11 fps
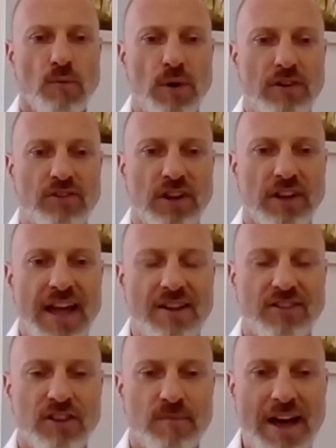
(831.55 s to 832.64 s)
which
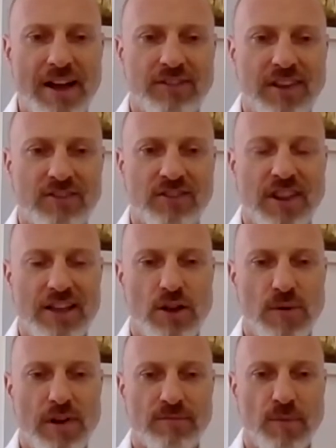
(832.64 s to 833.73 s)
gets them access to that
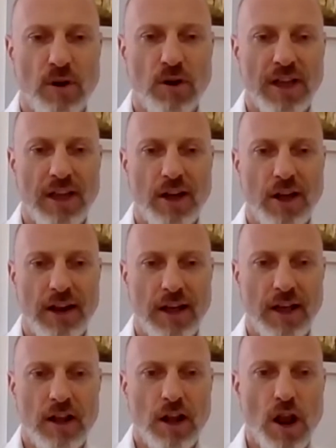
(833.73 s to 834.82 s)
US market in
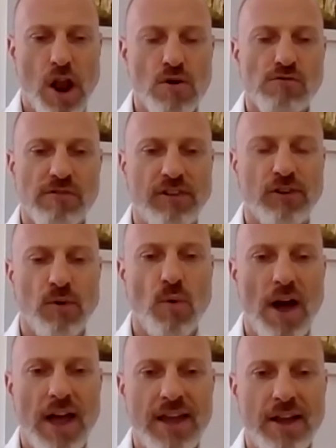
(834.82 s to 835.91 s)
a low risk
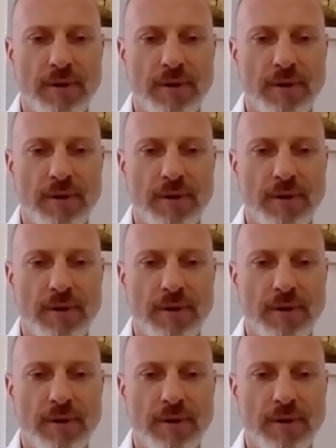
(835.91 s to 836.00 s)
way.